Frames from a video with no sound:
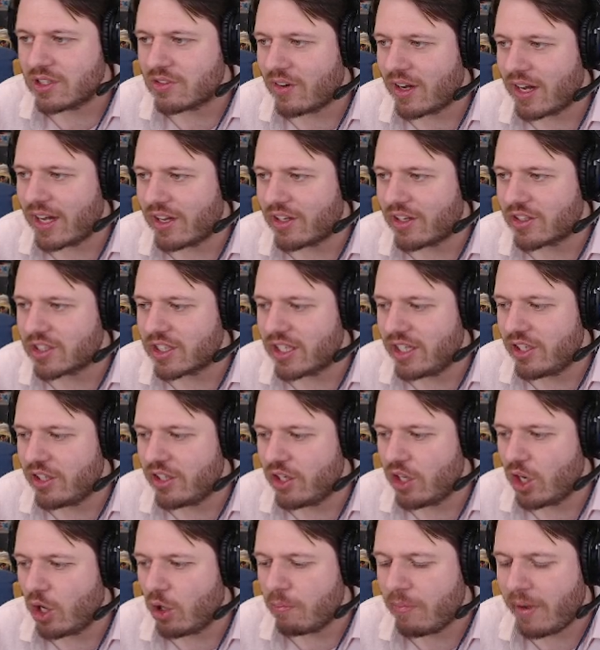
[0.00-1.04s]
files in
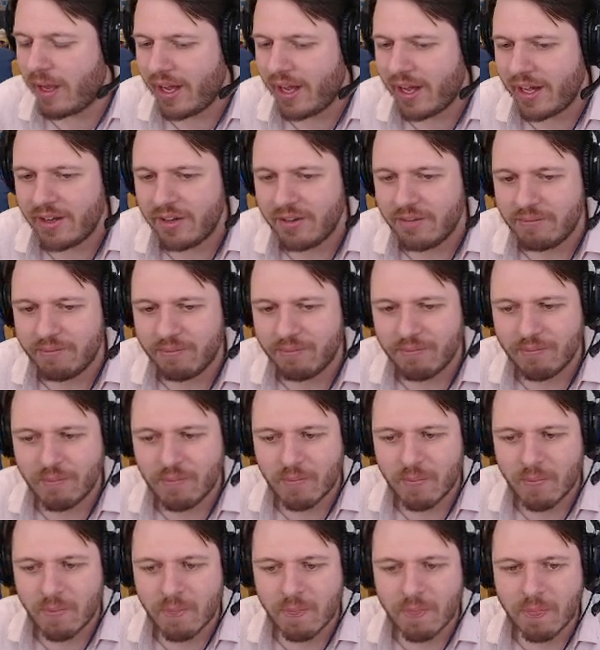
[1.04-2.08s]
Notepad.
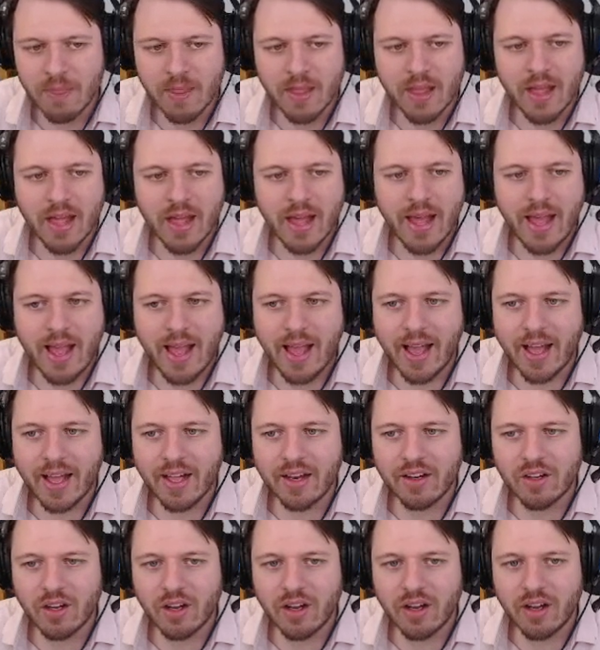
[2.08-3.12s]

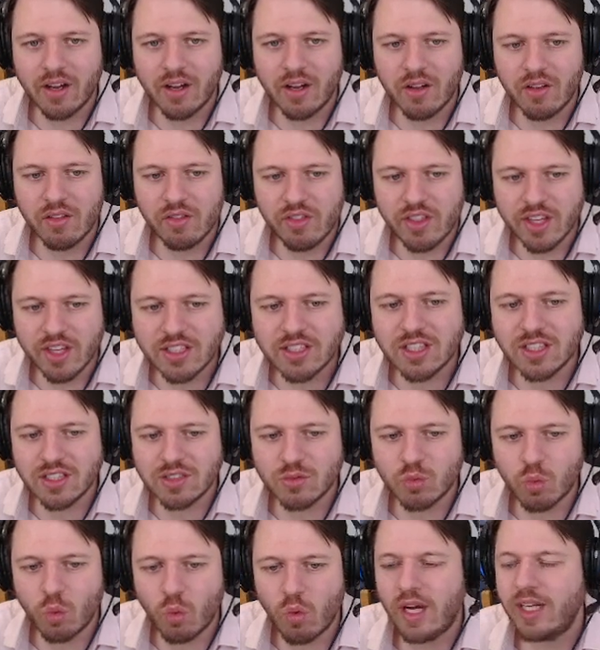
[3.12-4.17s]
And this is
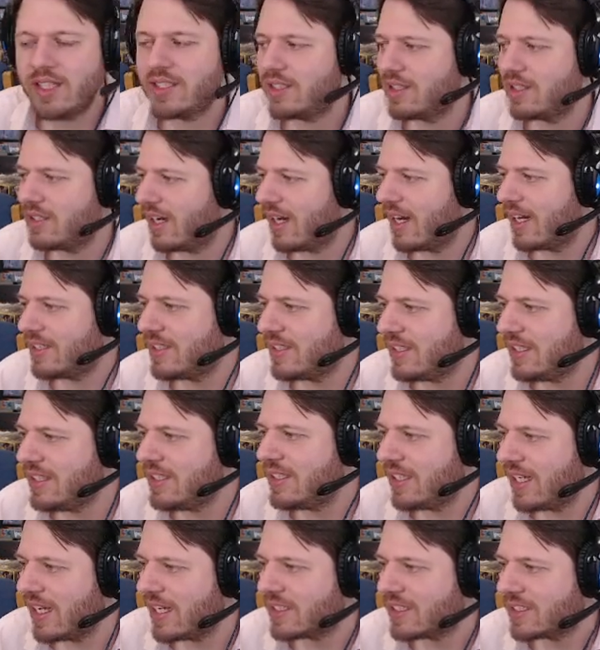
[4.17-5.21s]
what a
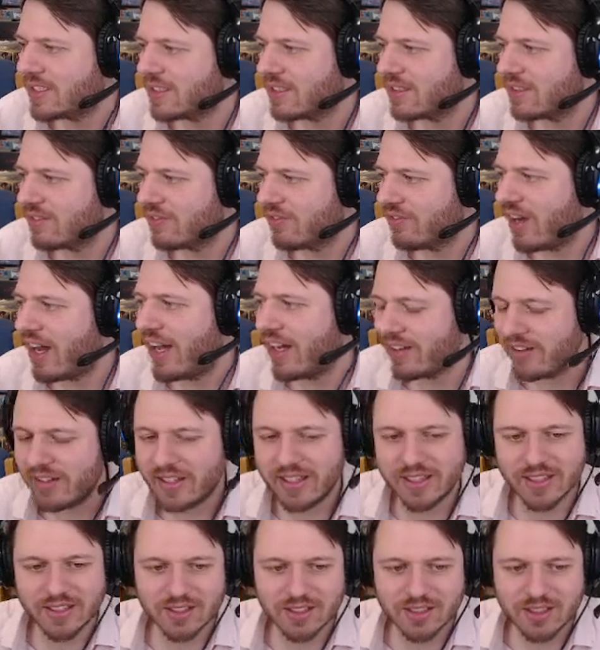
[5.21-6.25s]
TTS file
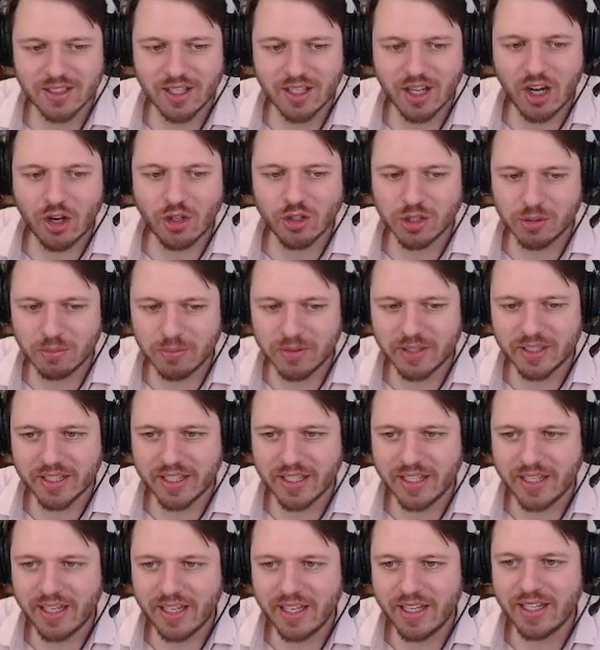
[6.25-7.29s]
is,
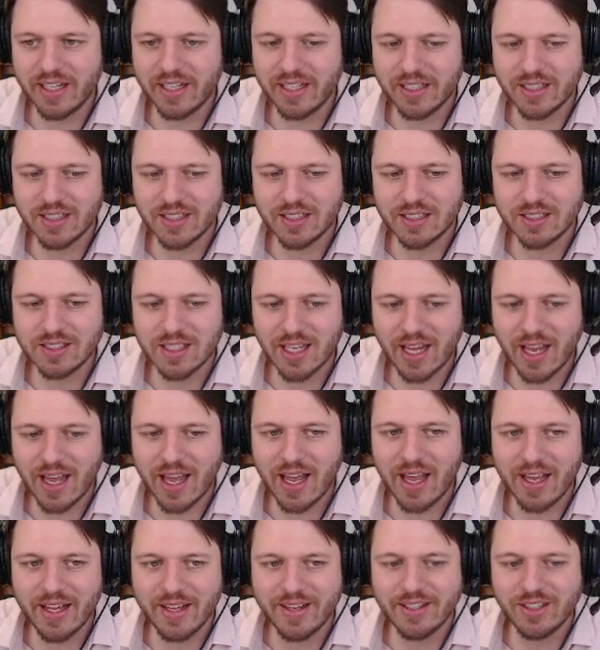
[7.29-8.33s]
ultimately. It is
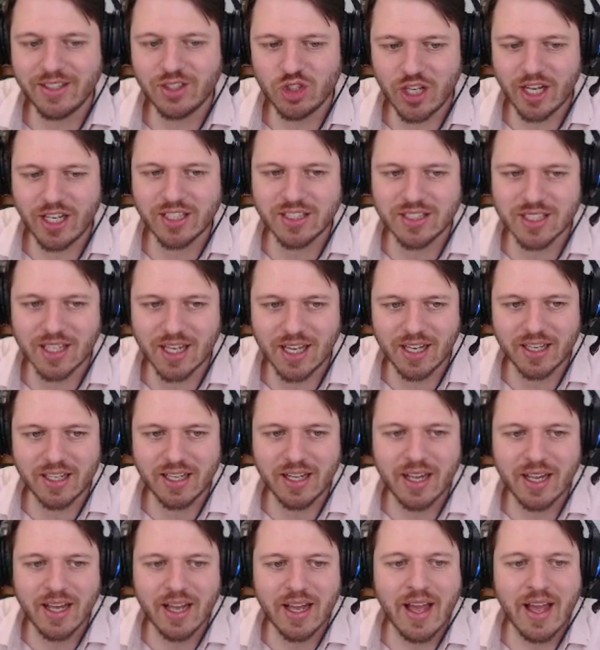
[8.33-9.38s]
a JSON,
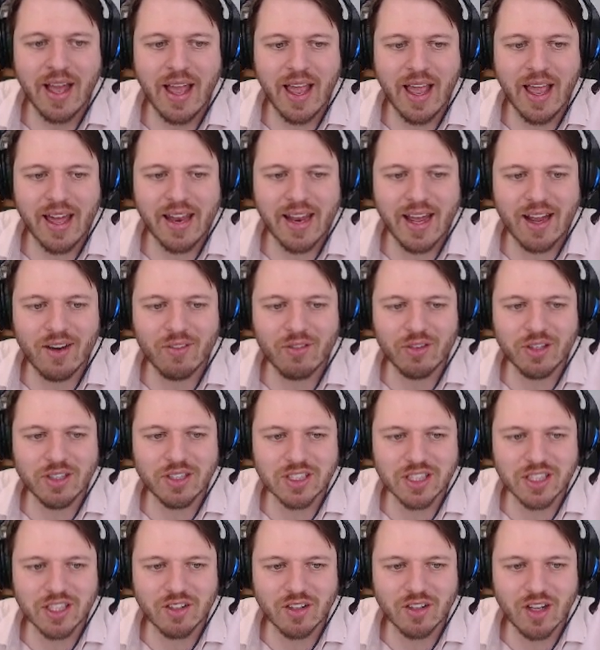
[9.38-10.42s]
and every
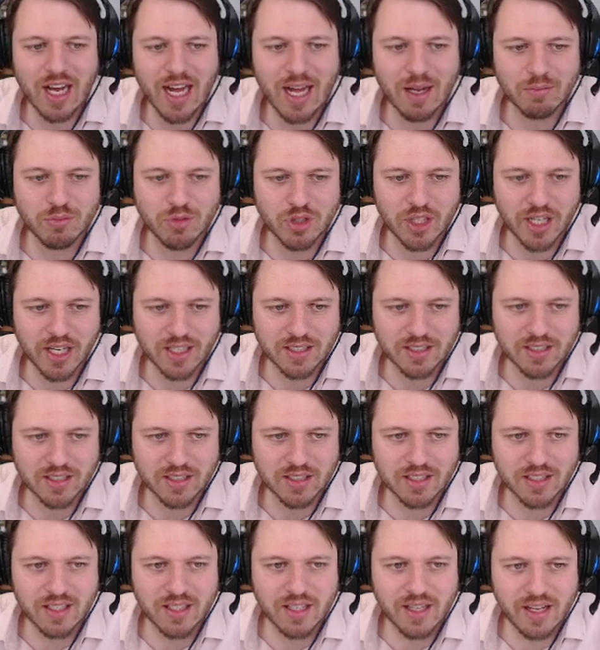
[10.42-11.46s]
single object
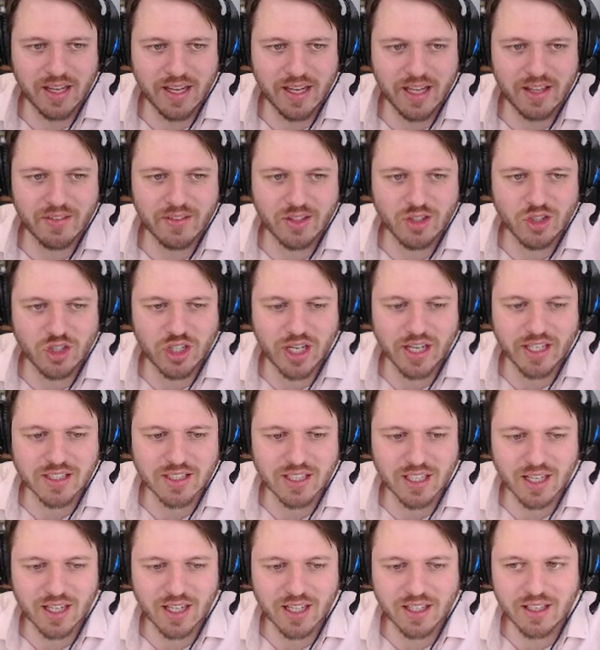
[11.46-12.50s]
in the
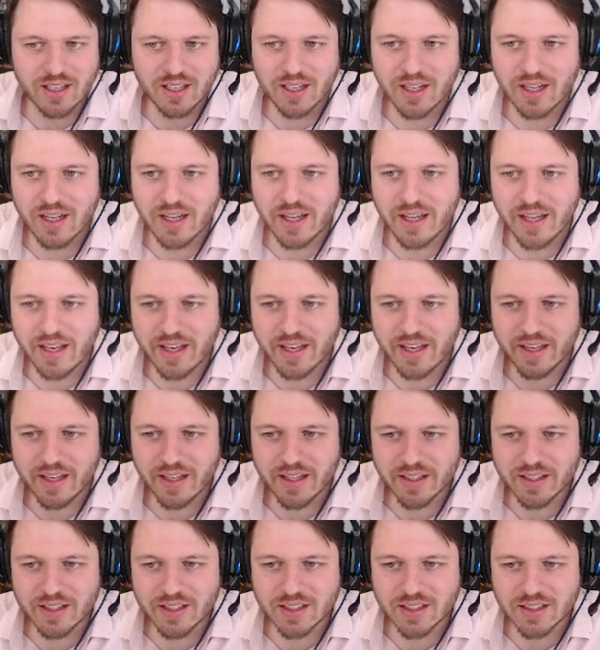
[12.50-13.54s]
JSON
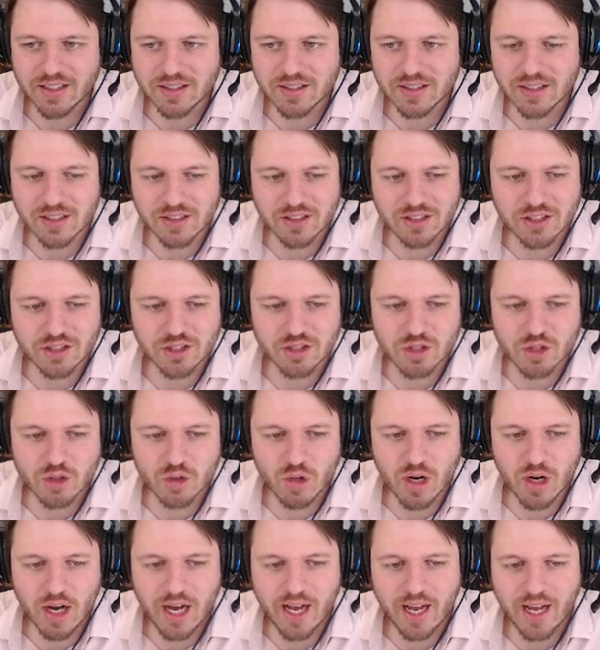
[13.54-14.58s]
is
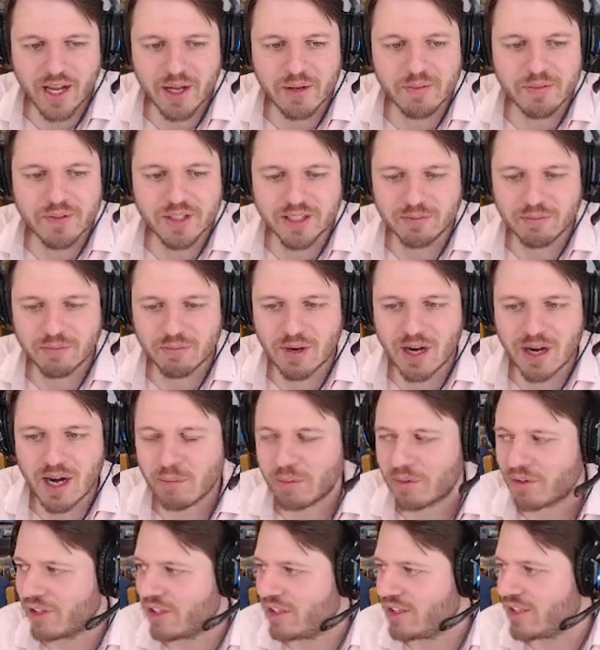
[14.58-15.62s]
described and
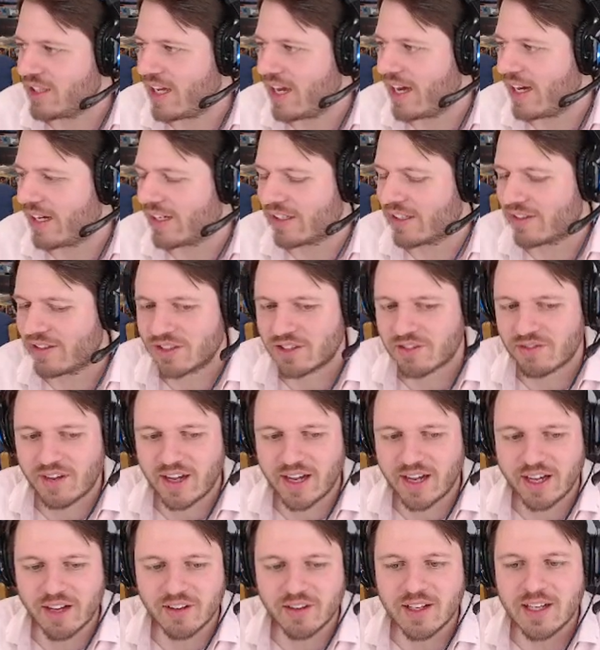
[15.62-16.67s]
properly tagged in this
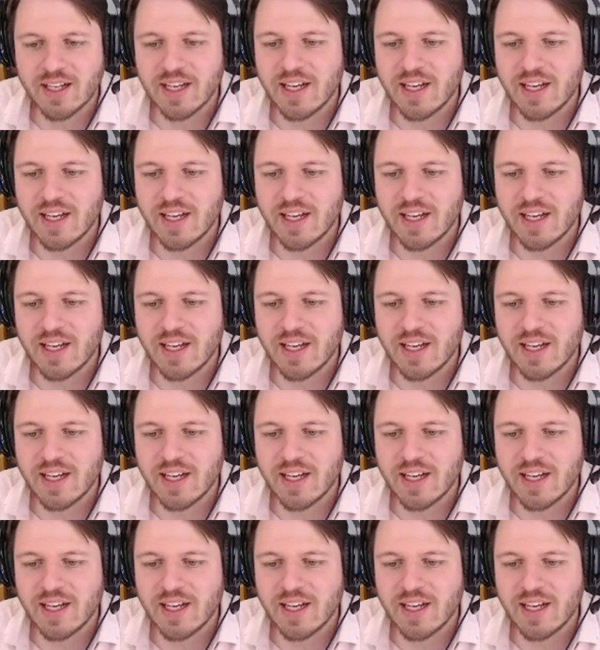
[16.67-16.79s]
file.